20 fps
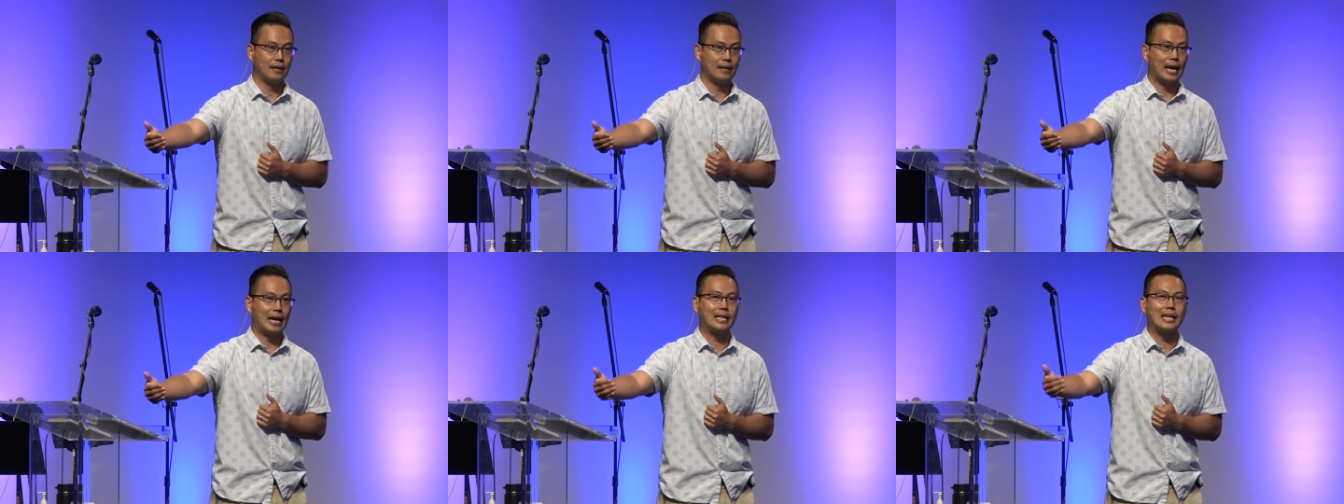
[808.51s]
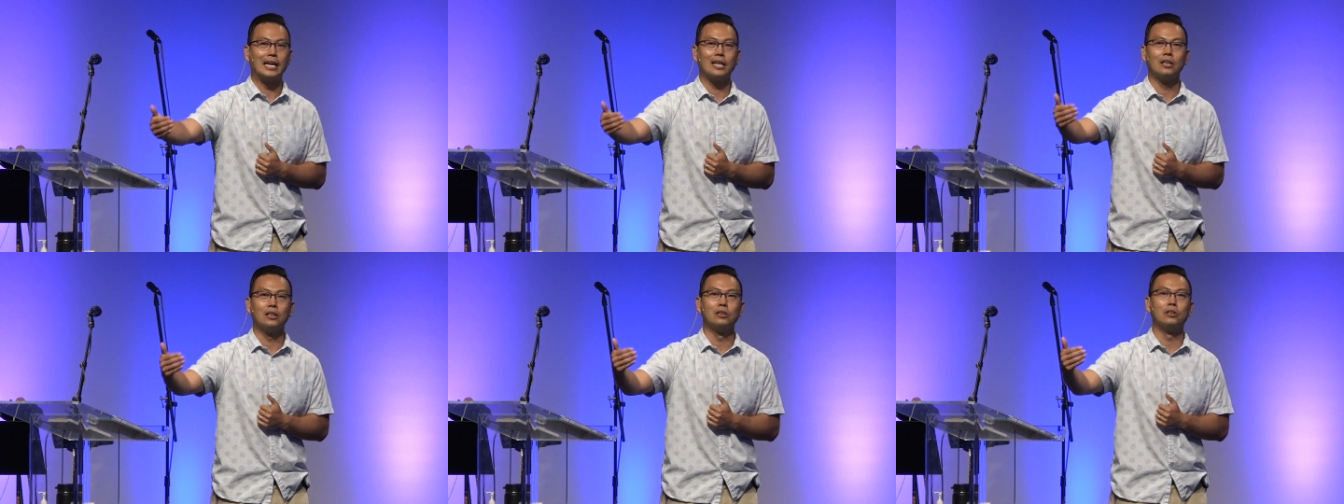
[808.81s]
and
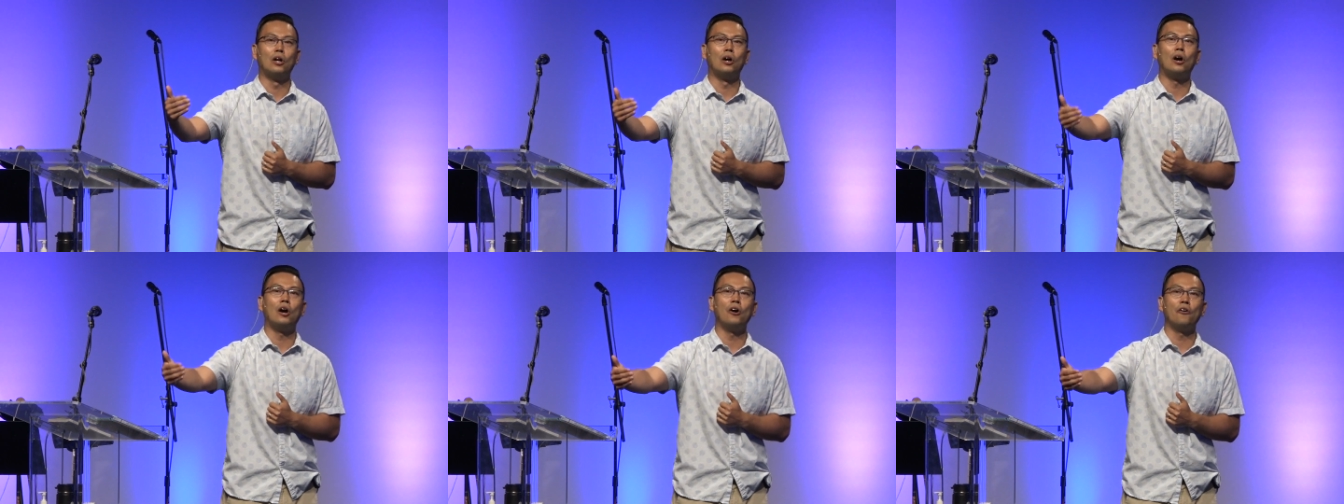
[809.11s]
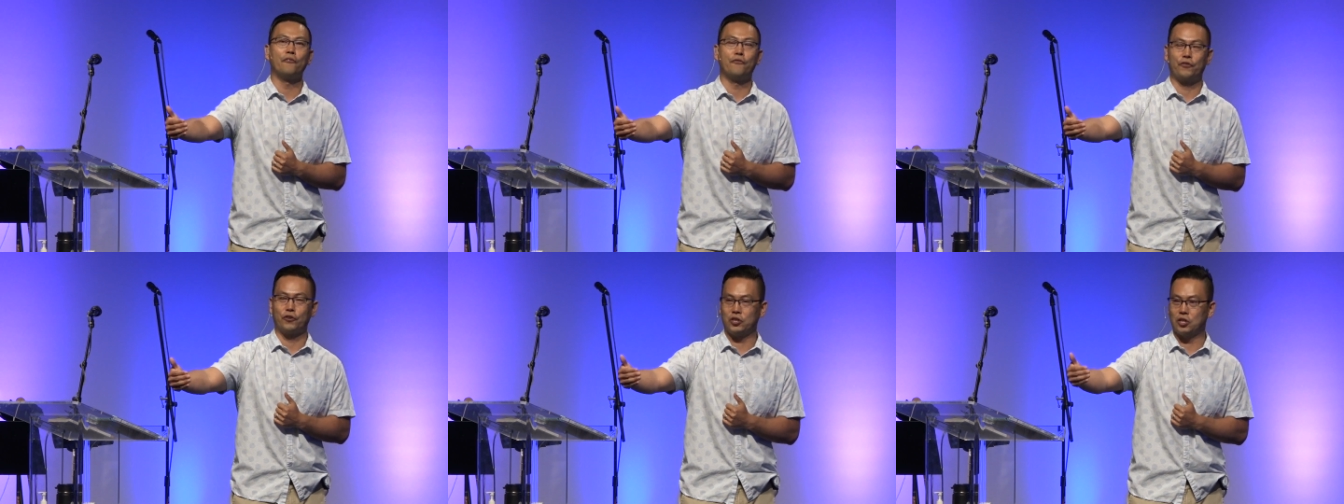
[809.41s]
I
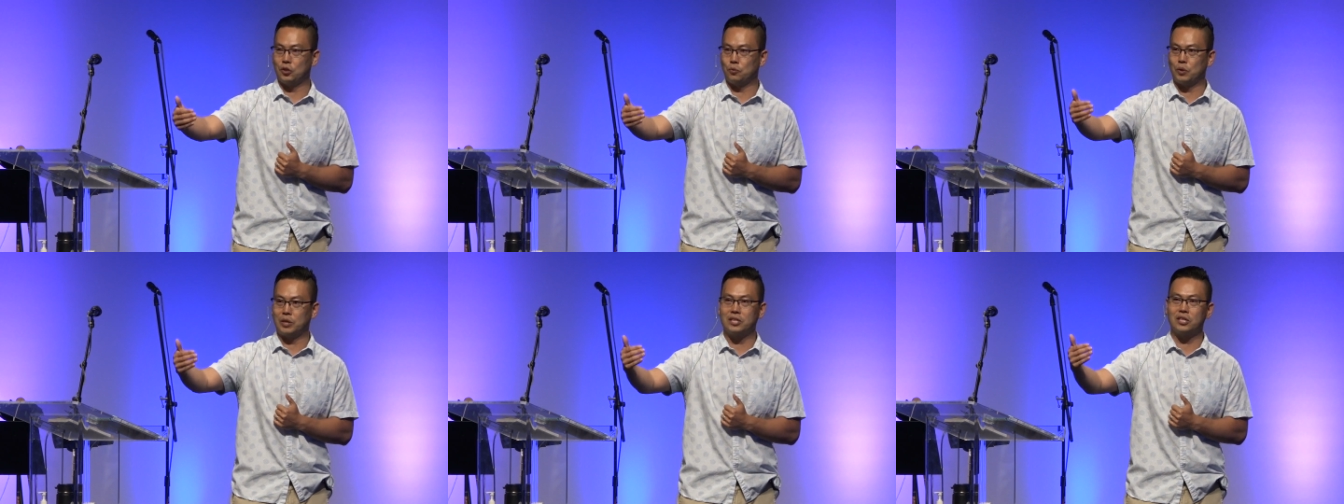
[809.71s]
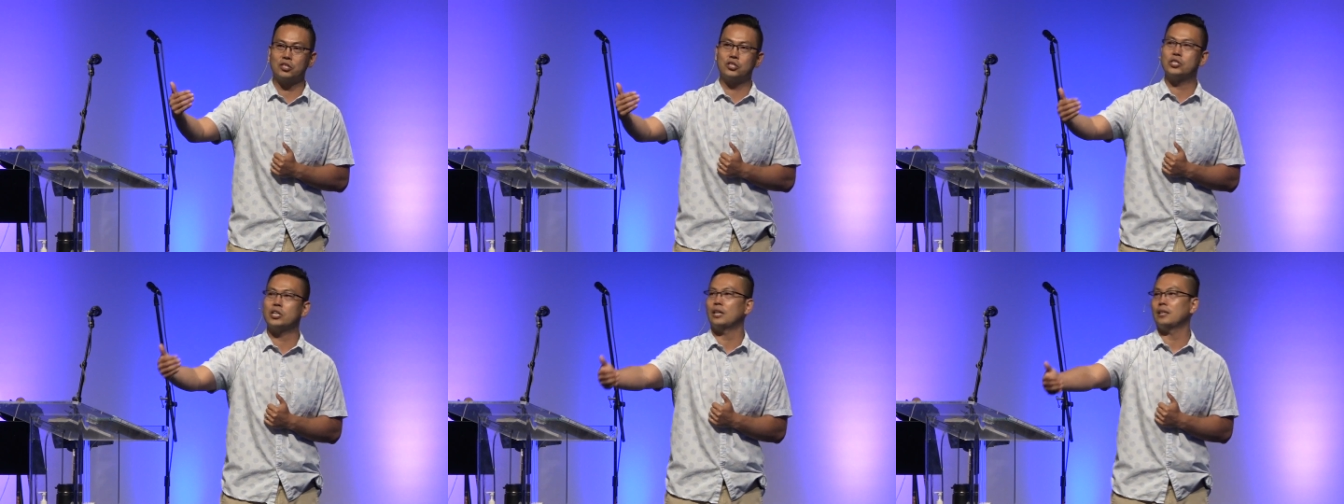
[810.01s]
long for you with
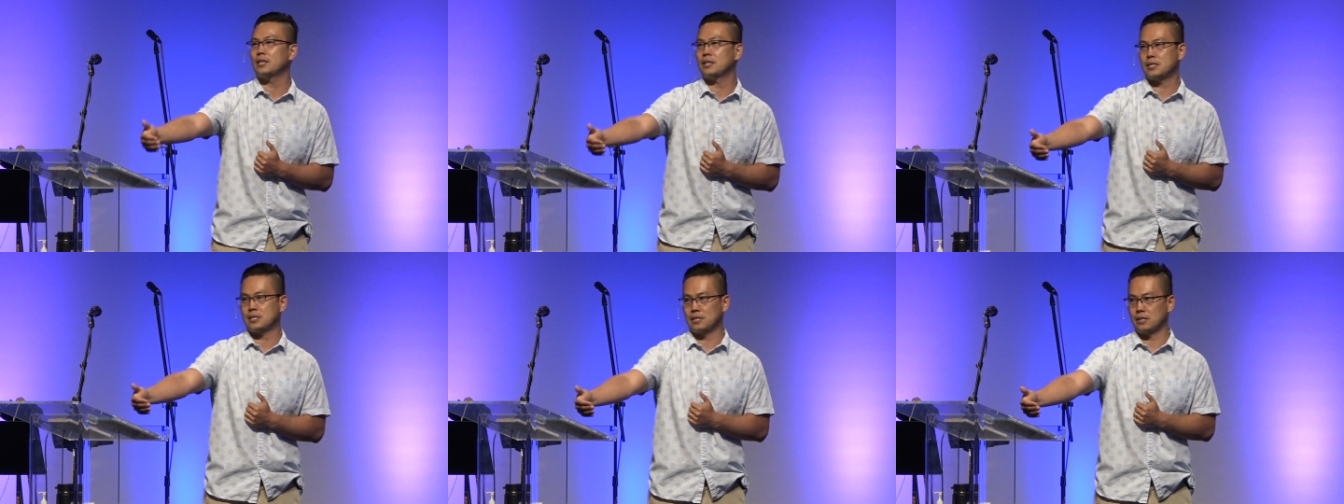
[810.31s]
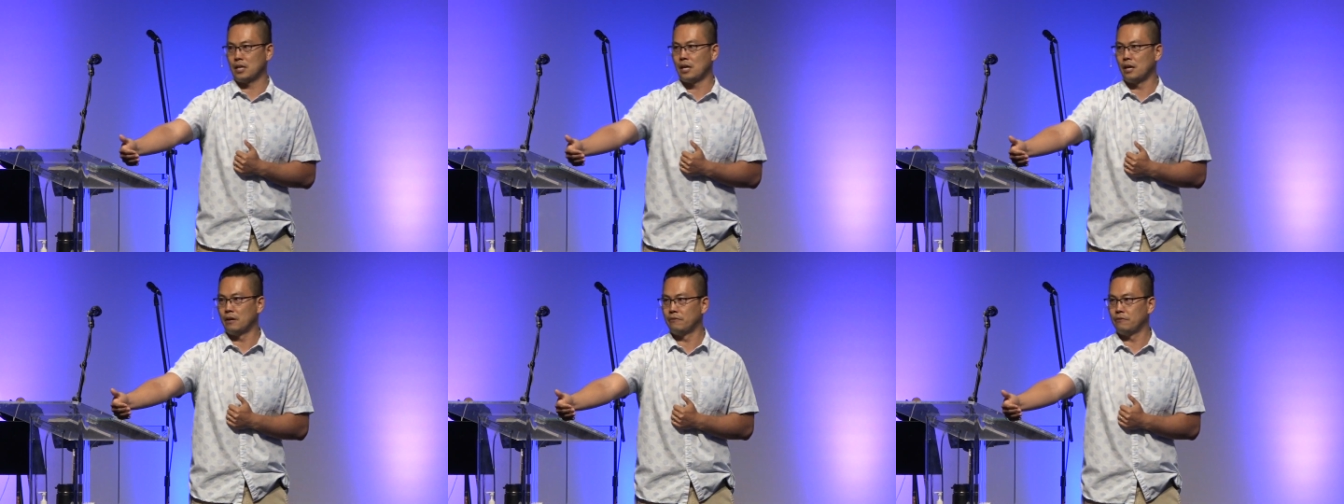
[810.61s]
a jealous
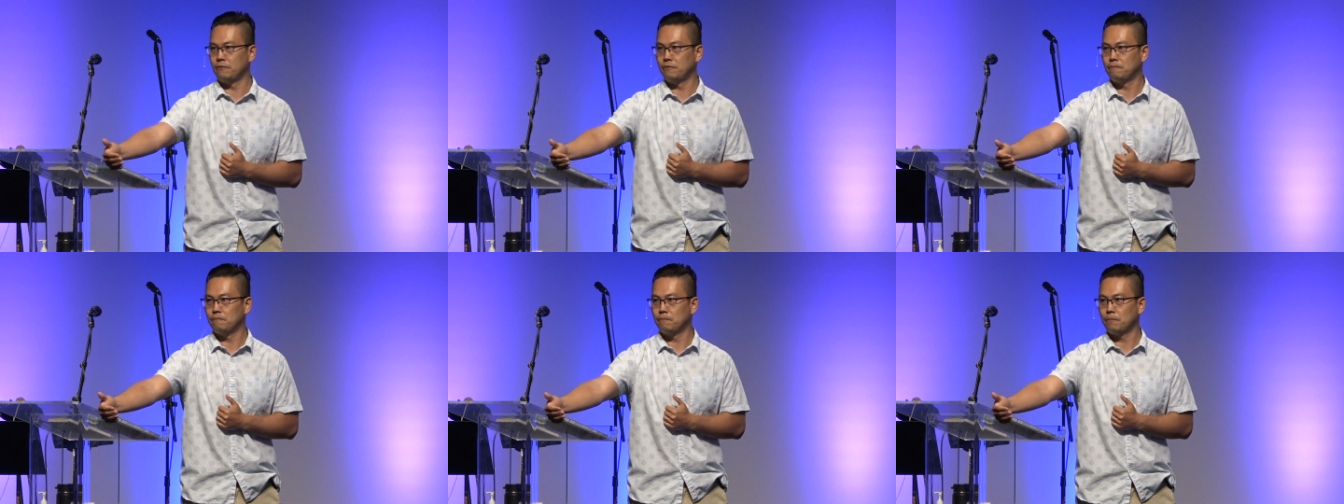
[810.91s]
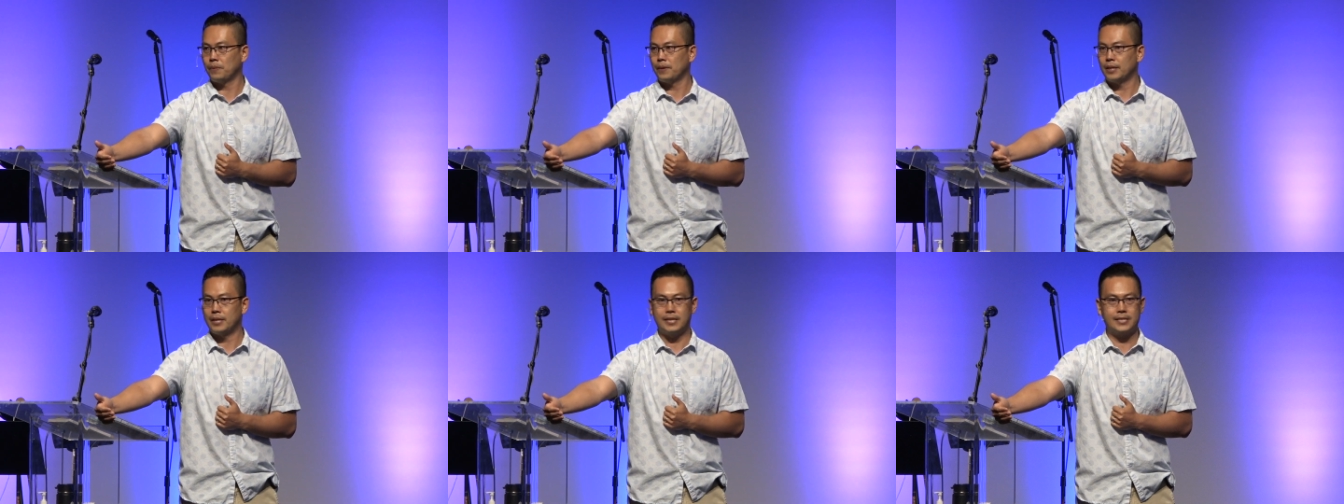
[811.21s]
love,
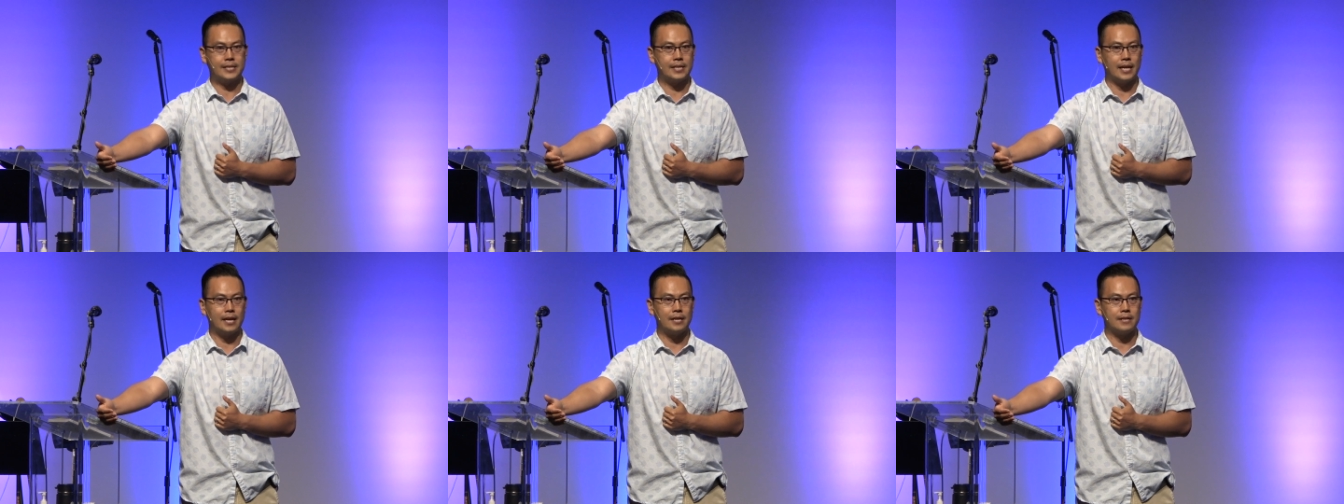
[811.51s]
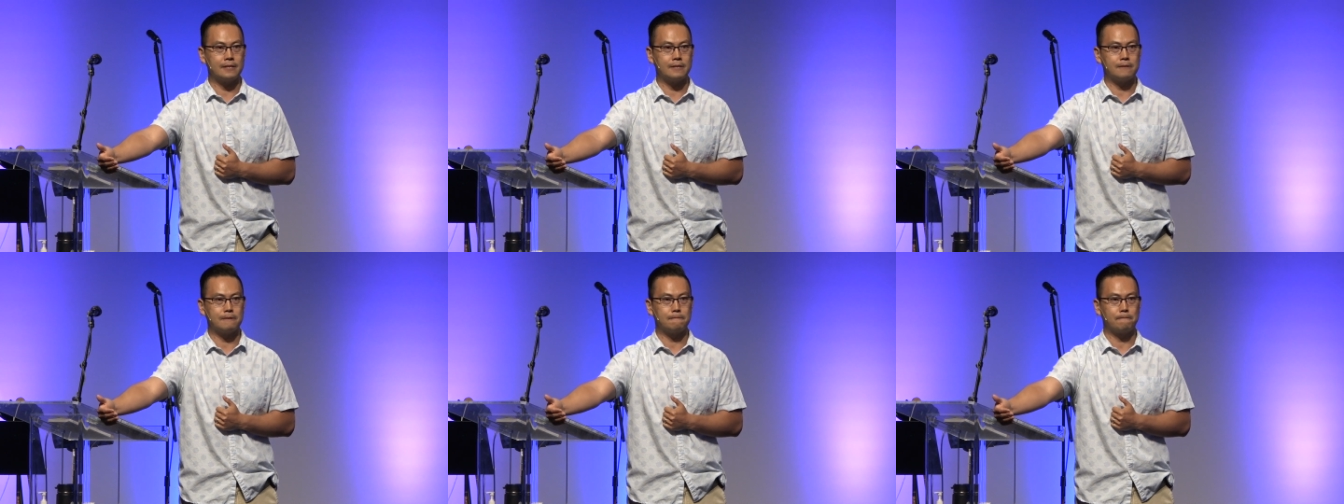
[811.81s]
he
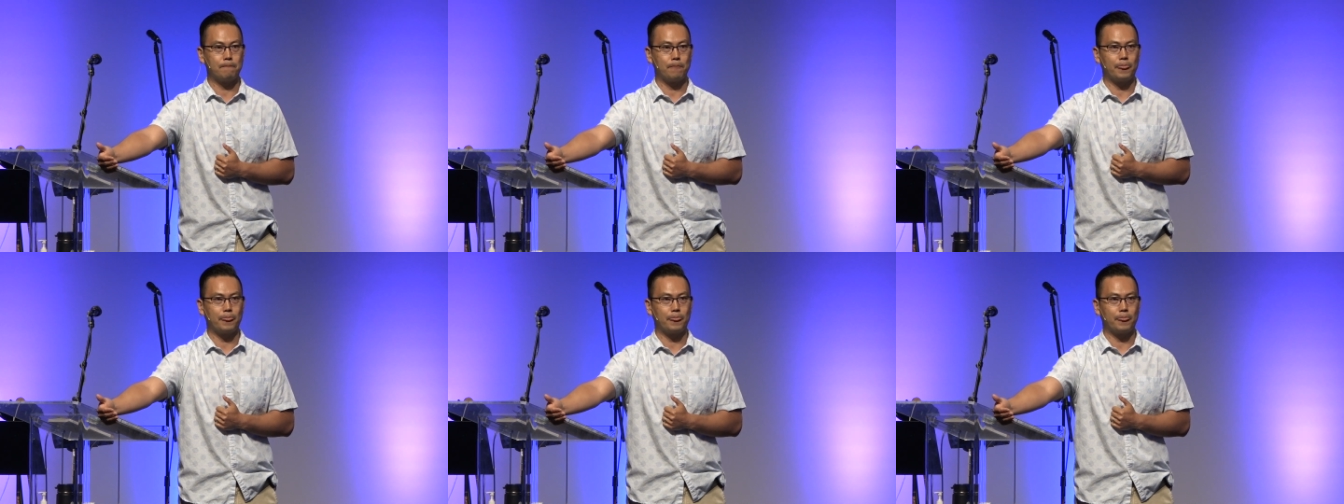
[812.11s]
says.